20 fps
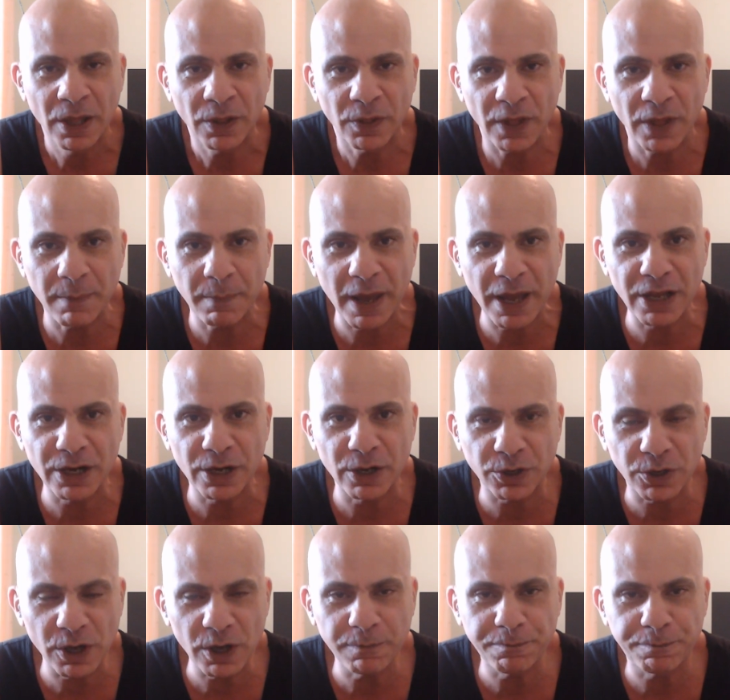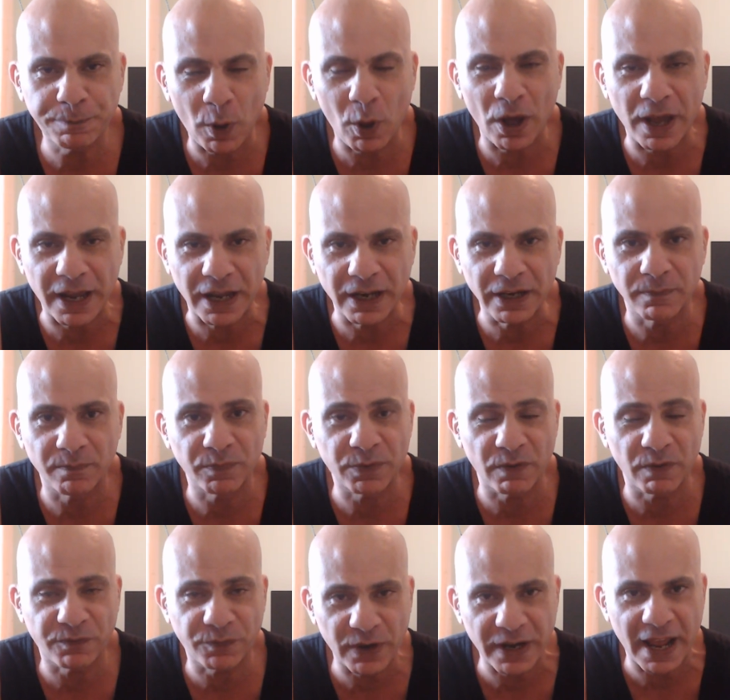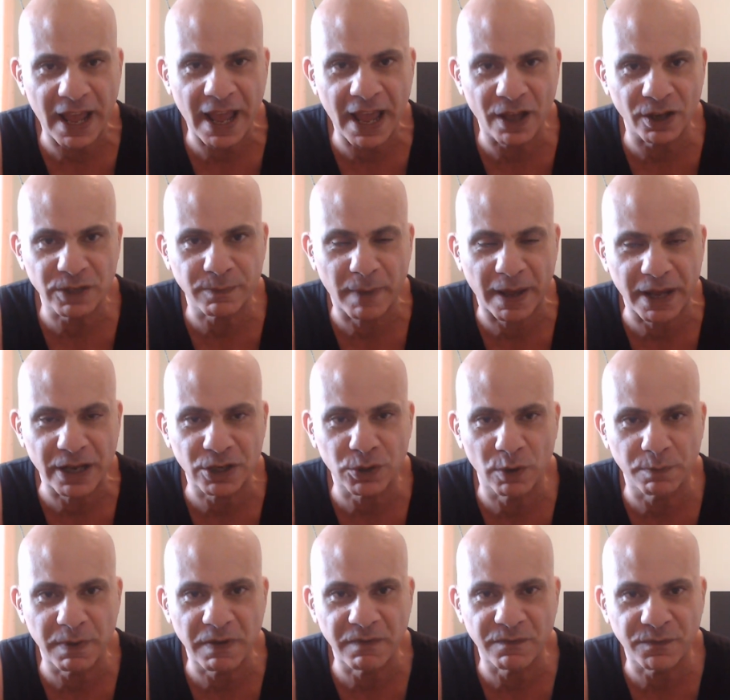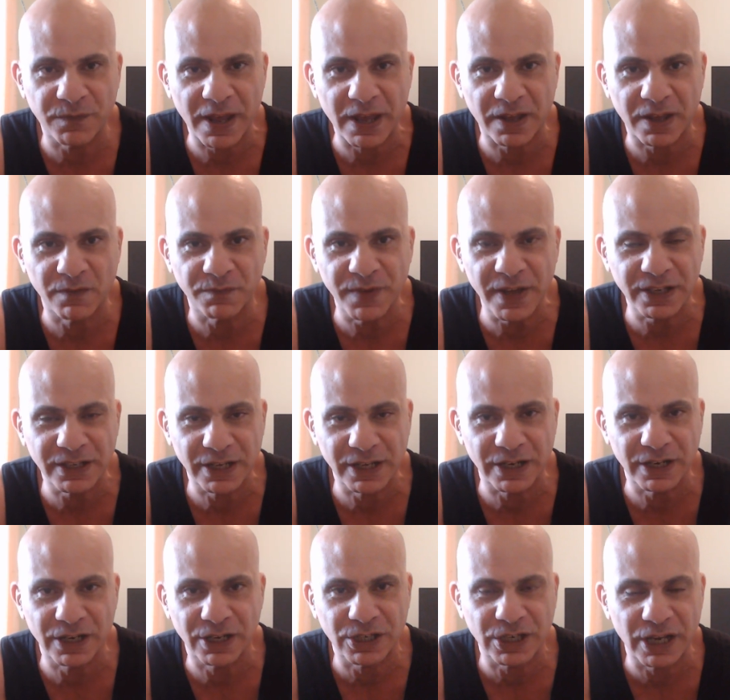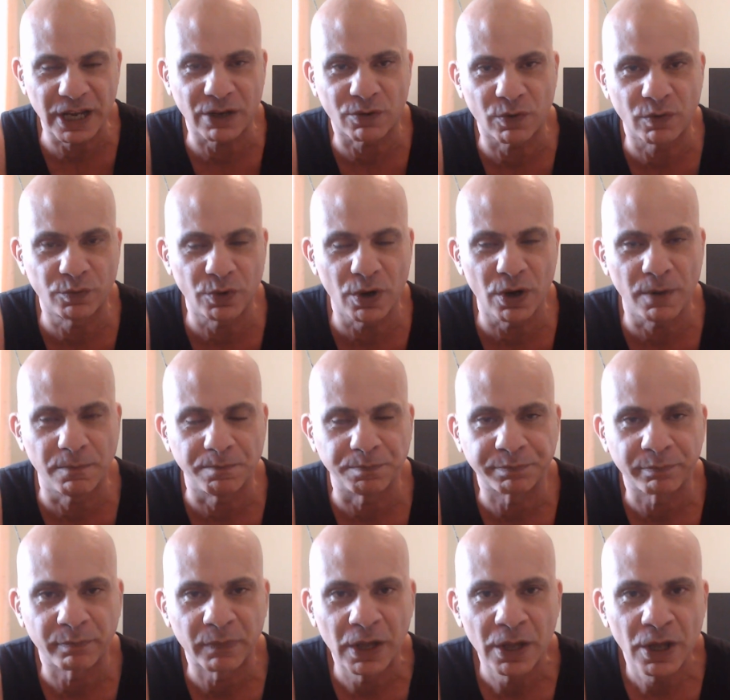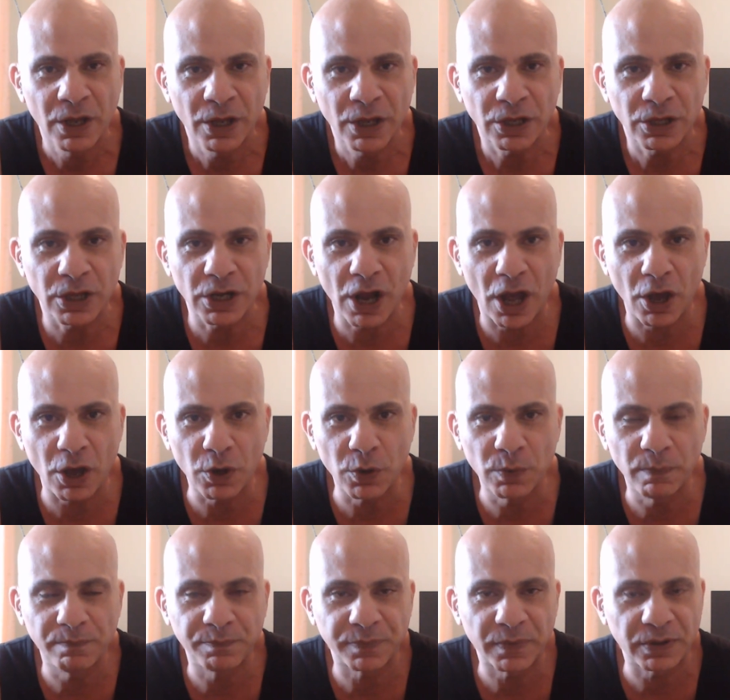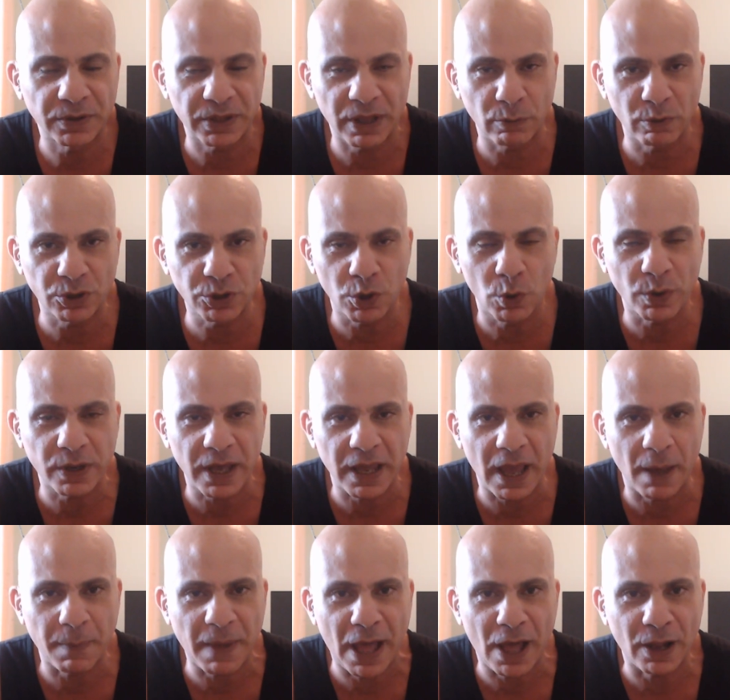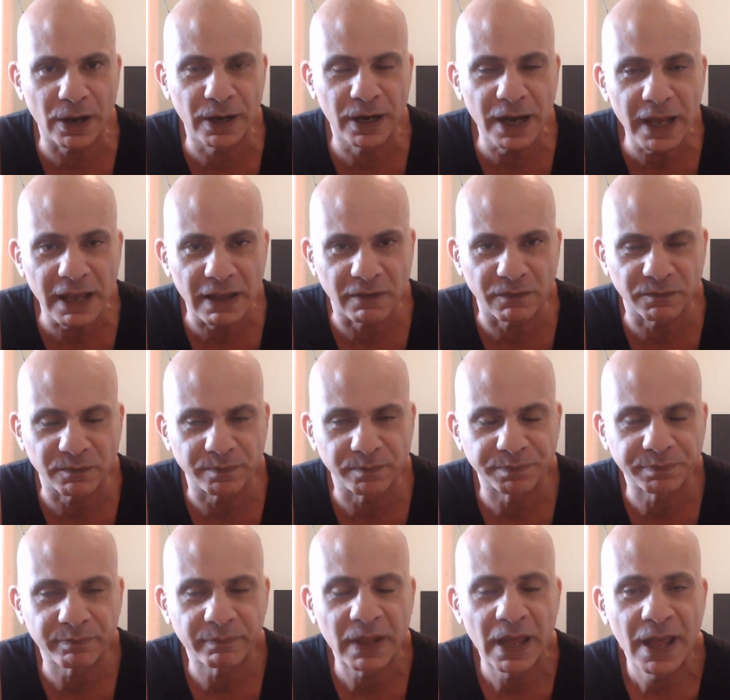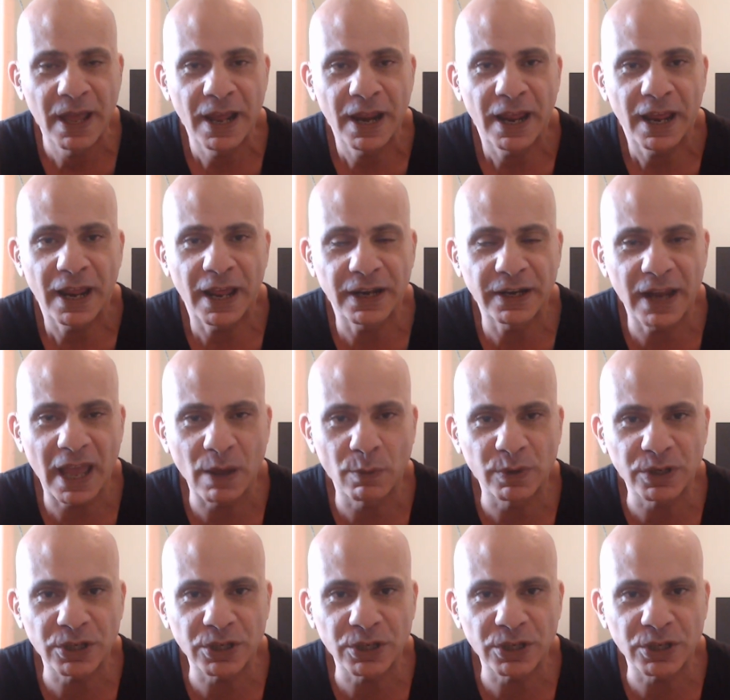They made a good point, the 3 housemates who have been fake evicted in the secret room. You know, they were talking about Liv and they were